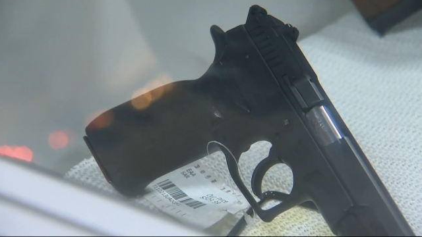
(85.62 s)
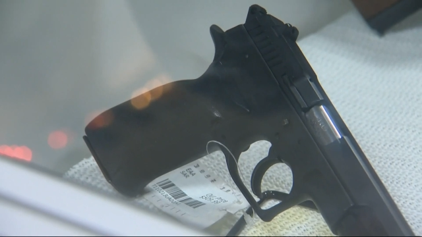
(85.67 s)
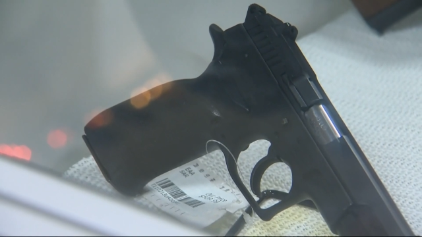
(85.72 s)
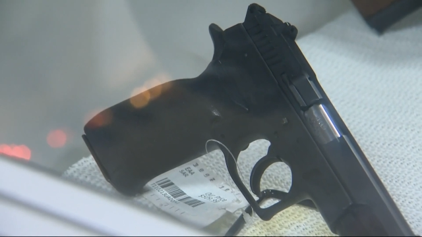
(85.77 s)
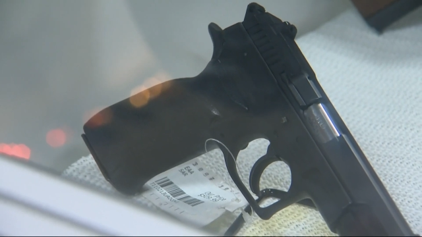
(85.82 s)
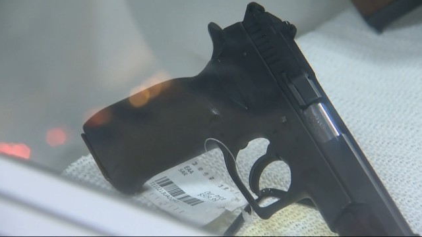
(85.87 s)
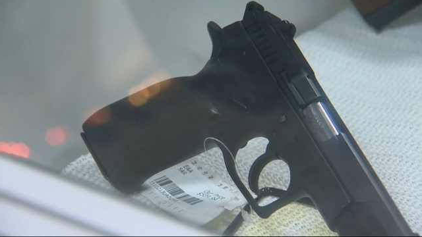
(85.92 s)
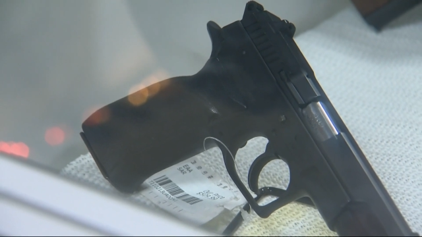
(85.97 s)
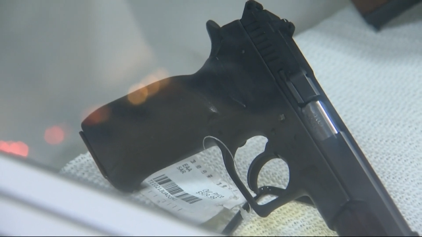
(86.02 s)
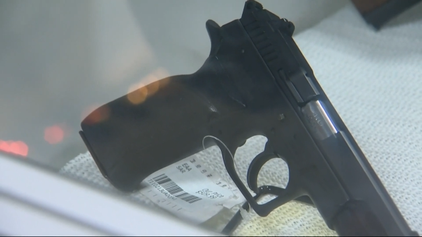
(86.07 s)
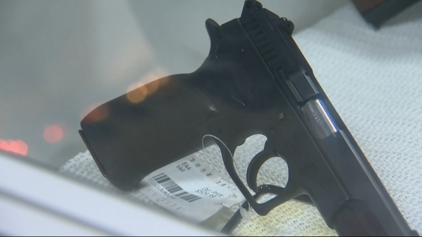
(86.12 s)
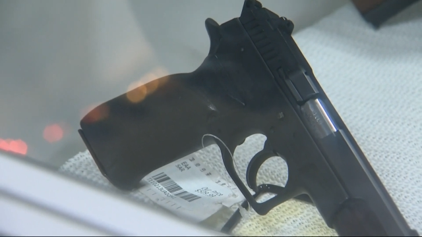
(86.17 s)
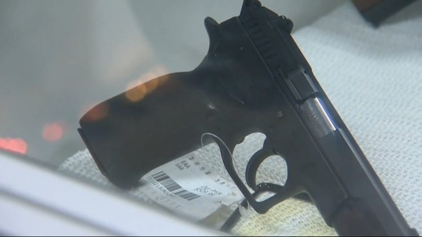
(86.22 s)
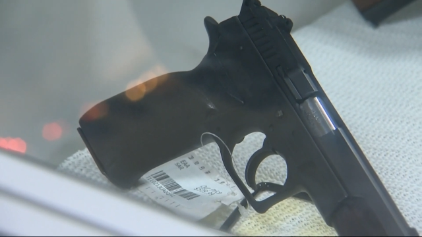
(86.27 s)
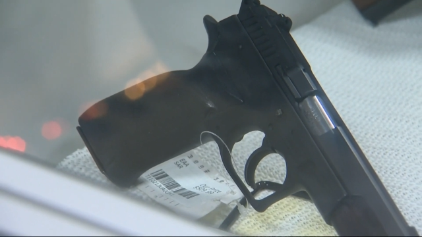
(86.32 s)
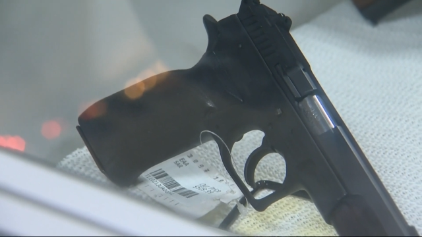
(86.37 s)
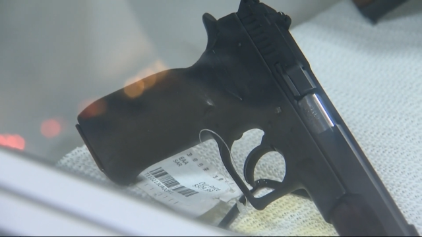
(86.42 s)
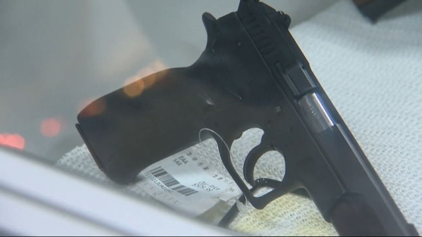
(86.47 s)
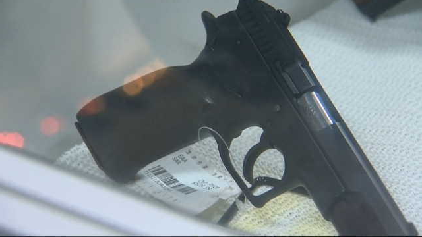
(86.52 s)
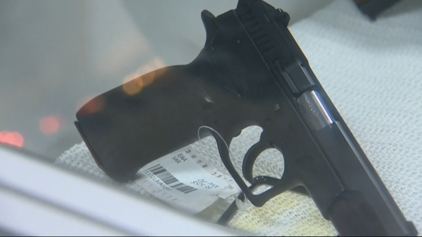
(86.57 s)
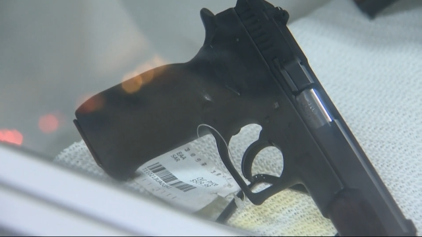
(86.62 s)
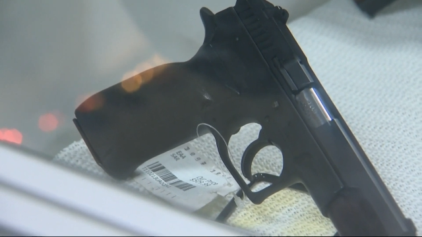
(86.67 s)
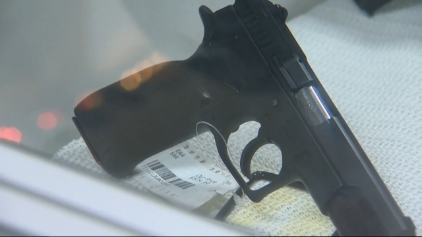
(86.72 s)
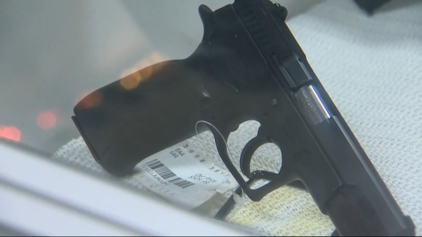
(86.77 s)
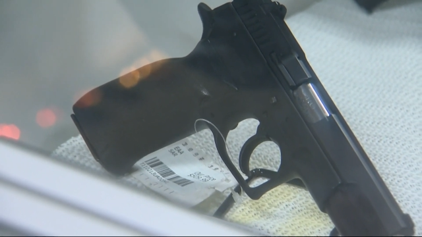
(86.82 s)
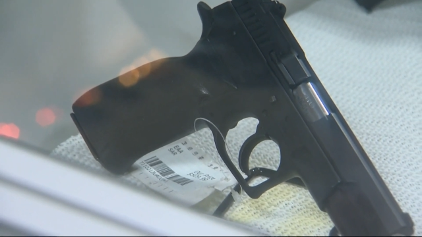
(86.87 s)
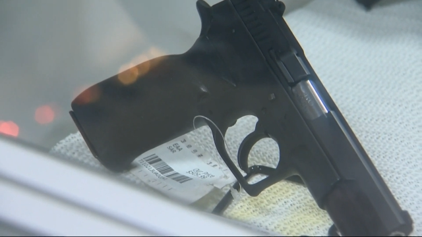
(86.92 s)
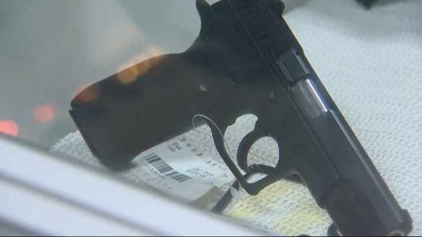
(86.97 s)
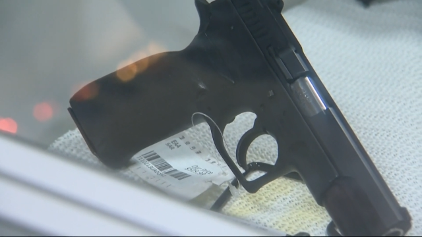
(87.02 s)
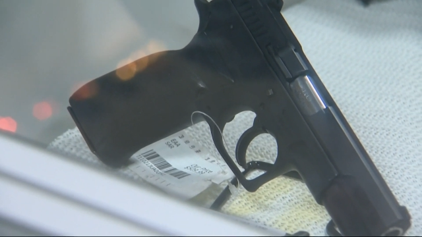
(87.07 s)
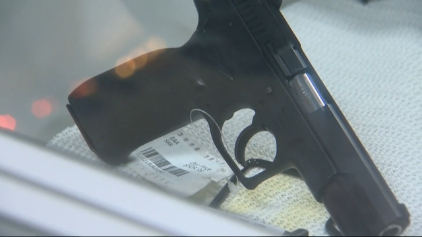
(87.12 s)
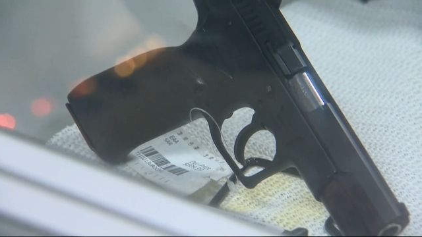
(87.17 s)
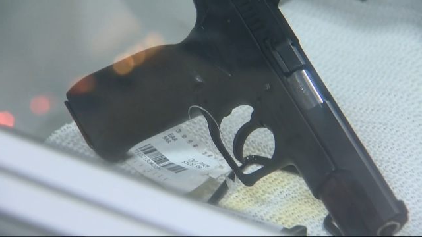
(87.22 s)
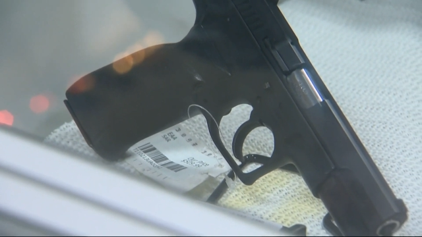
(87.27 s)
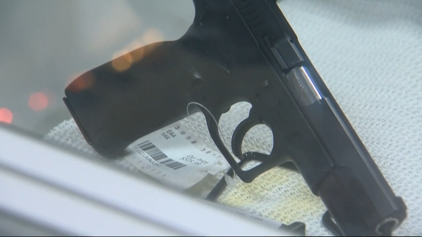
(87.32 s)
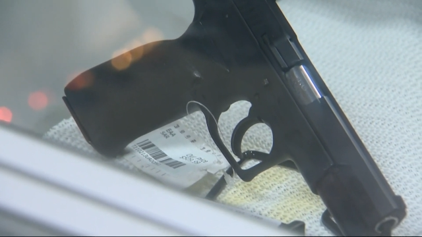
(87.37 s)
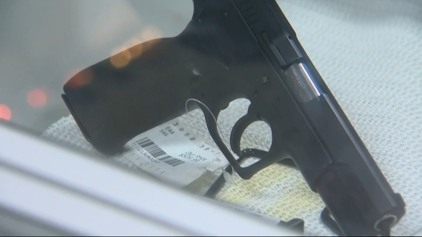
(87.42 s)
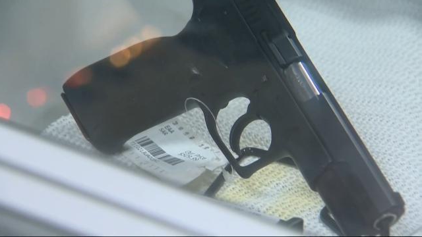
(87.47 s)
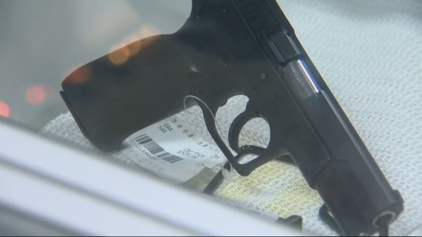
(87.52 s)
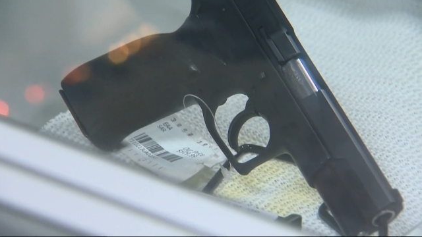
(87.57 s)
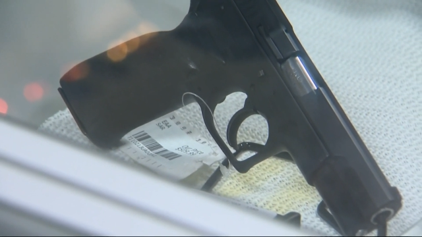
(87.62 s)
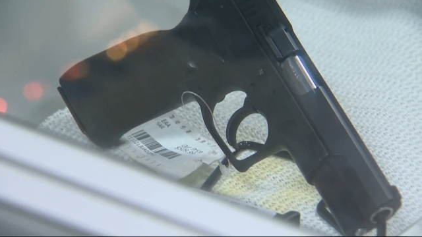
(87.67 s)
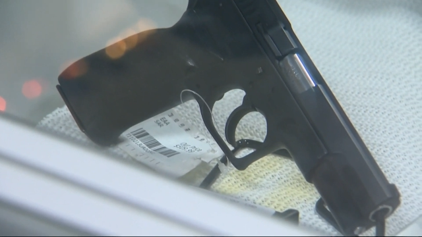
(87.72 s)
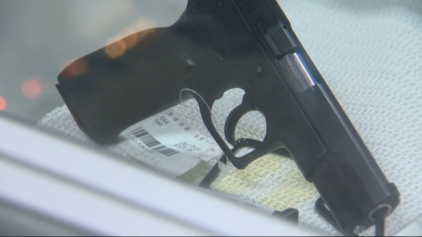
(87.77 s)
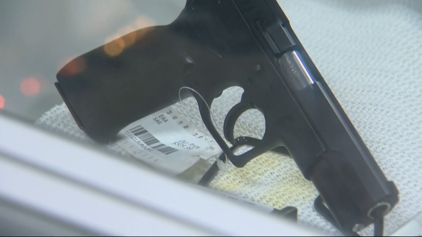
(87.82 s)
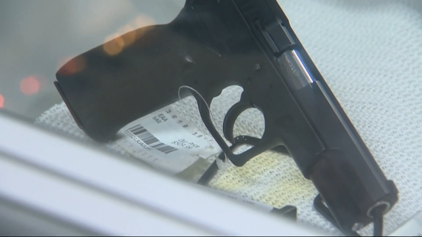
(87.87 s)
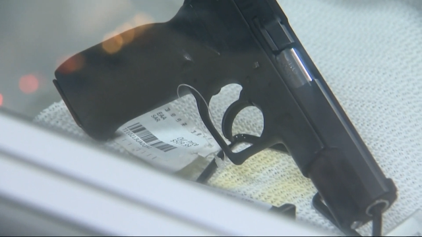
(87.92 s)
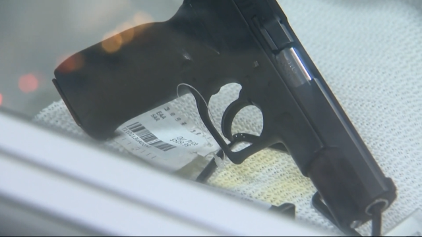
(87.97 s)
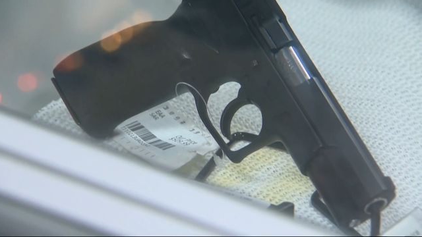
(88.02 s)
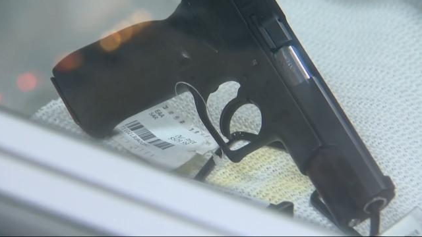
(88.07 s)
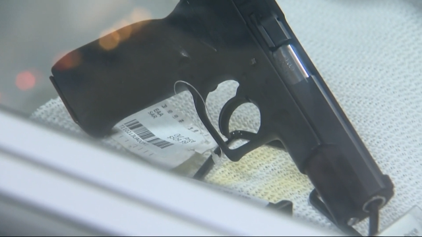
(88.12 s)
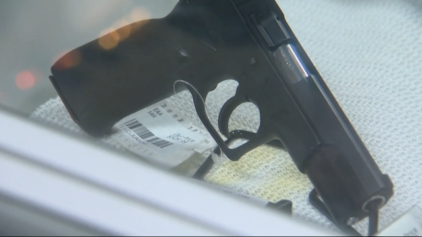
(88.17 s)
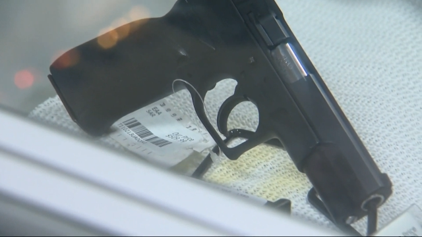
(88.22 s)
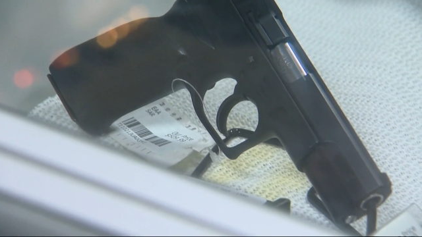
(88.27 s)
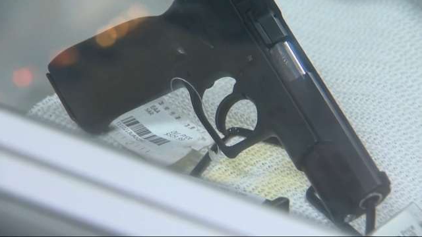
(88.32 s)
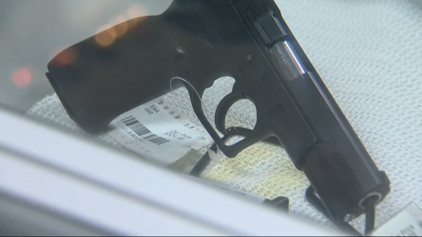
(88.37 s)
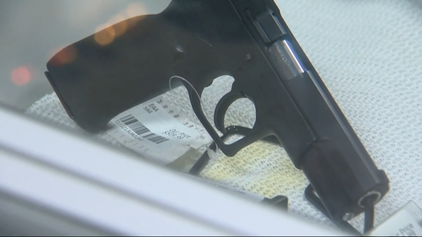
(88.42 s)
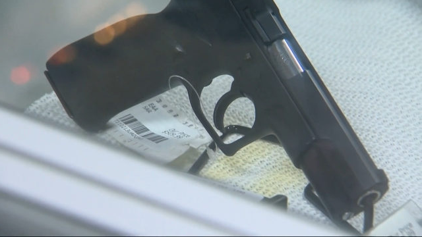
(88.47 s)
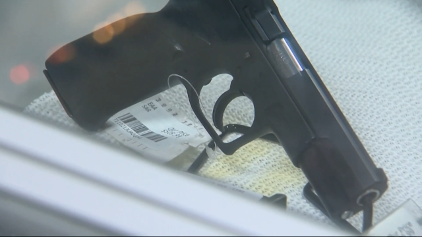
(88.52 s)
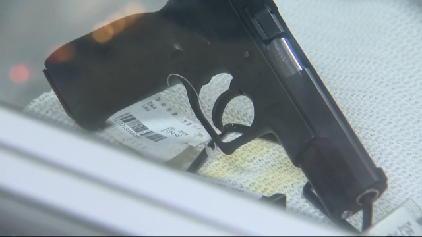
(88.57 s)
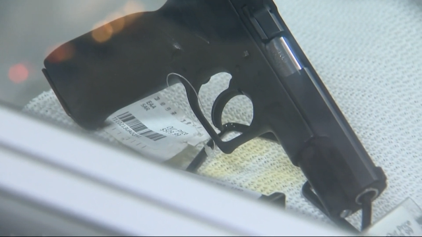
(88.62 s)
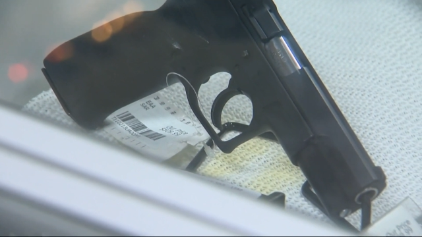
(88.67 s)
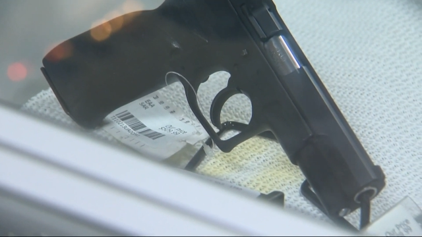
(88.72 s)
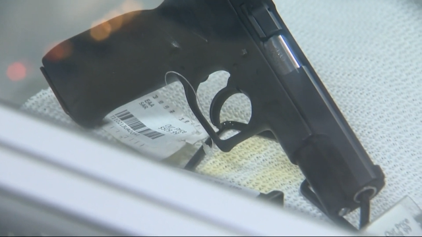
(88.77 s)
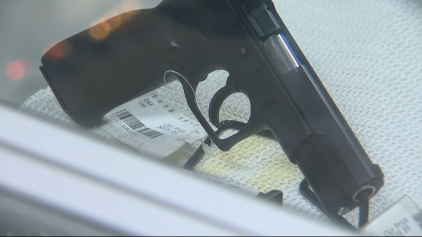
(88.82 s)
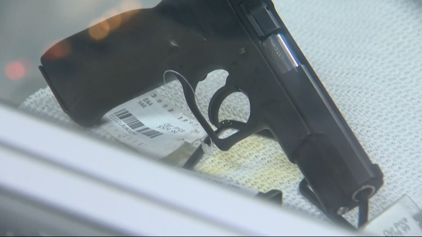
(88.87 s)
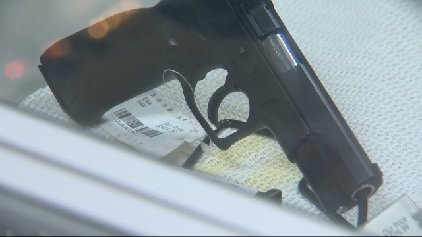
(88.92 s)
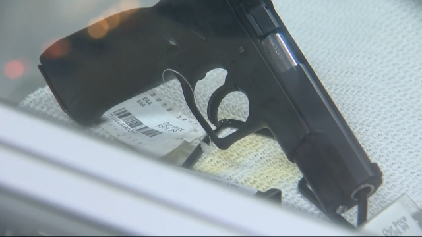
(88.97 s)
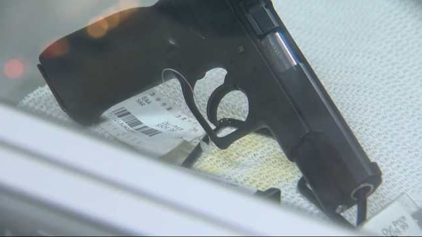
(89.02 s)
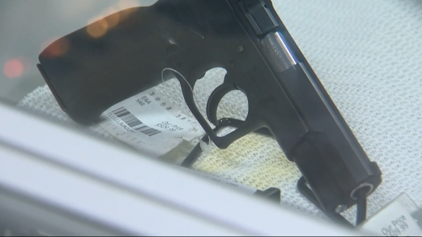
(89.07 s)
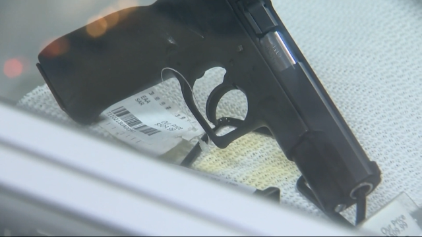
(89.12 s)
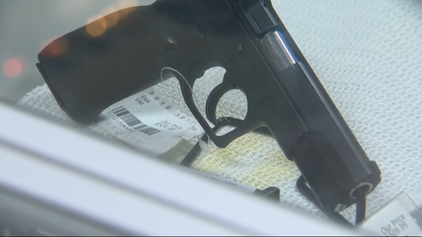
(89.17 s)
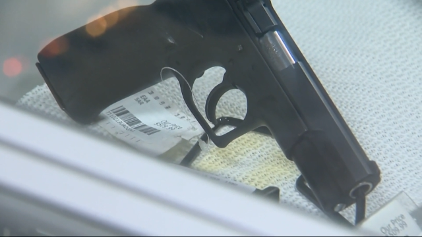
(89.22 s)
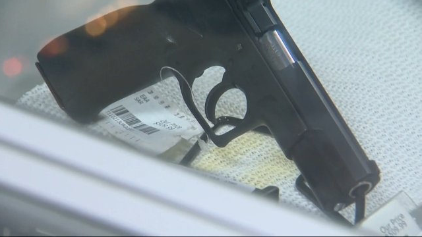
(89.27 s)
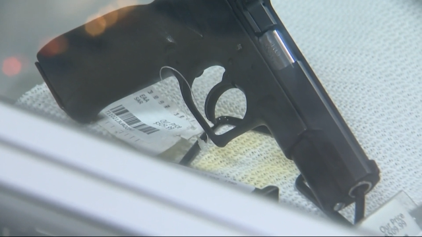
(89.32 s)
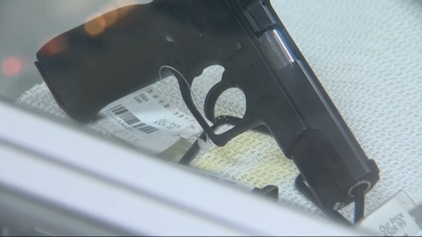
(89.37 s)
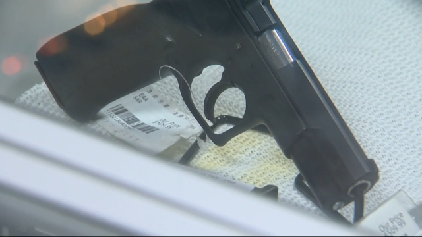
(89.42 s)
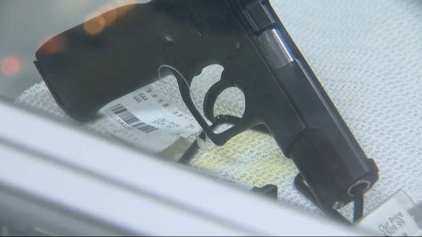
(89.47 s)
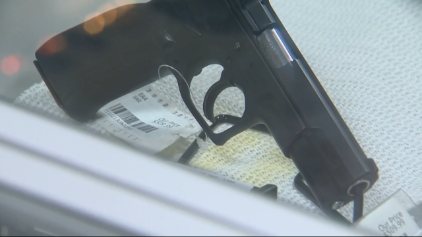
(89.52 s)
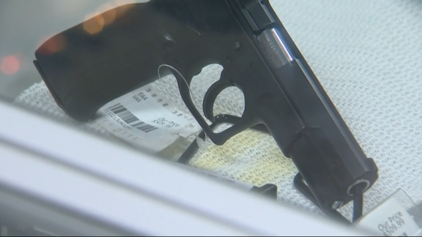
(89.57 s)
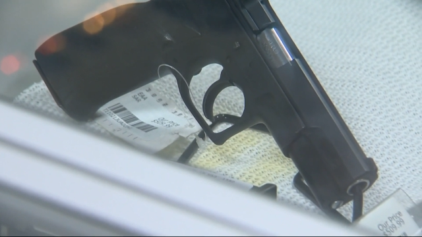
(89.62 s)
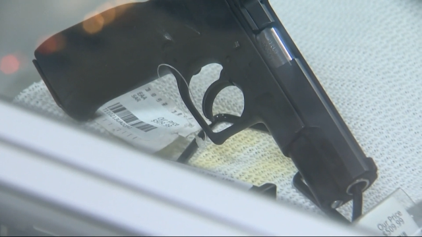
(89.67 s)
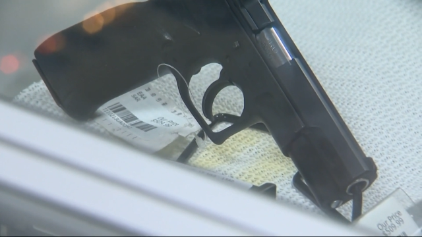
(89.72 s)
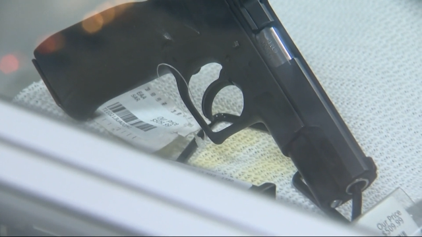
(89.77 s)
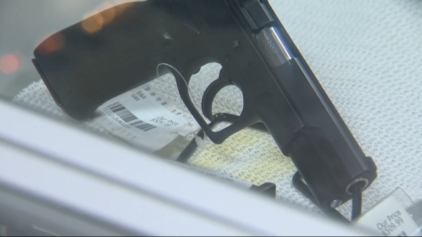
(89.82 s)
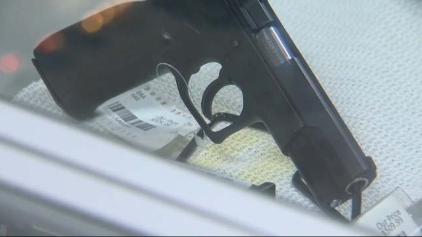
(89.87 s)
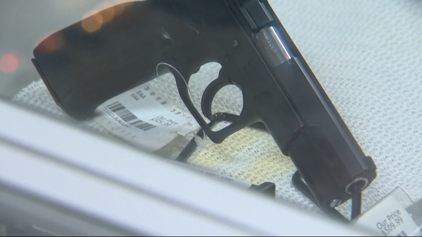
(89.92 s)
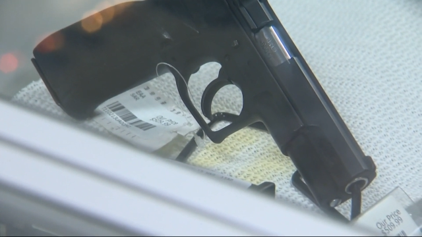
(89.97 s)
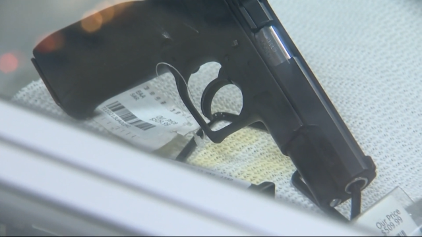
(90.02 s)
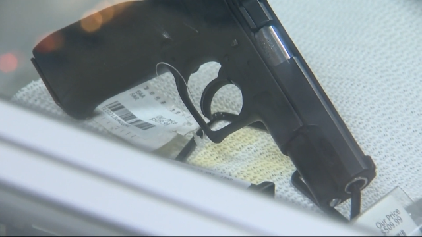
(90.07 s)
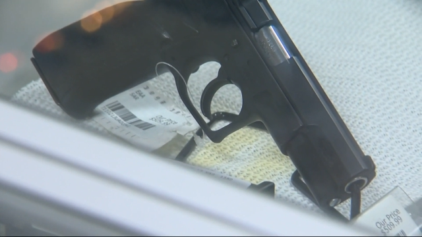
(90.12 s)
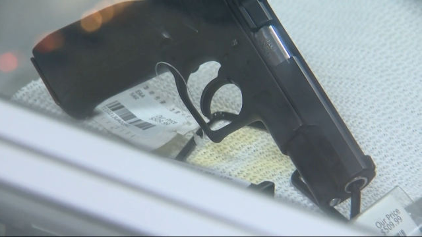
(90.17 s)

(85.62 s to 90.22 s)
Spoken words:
No face is visible, so there are no lips to read.